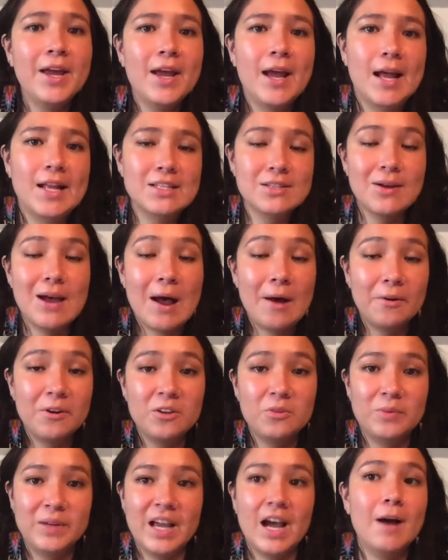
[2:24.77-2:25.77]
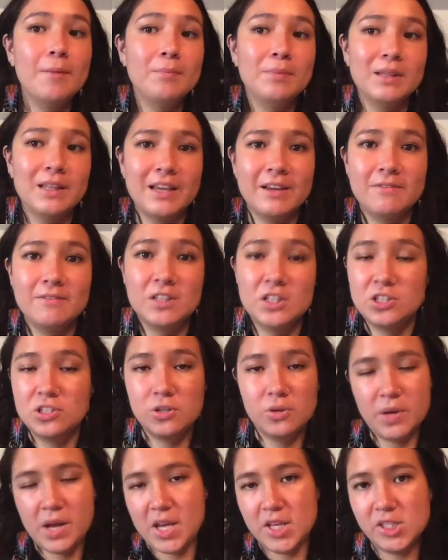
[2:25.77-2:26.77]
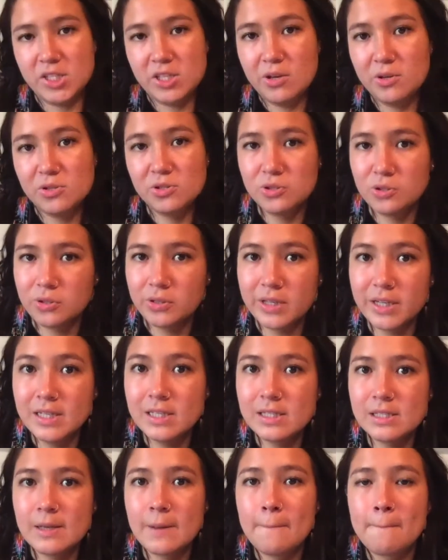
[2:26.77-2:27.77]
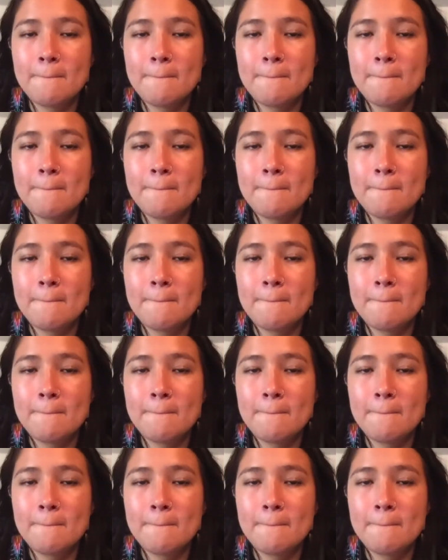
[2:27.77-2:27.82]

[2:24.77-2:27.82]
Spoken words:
And so how can we uplift and showcase those stories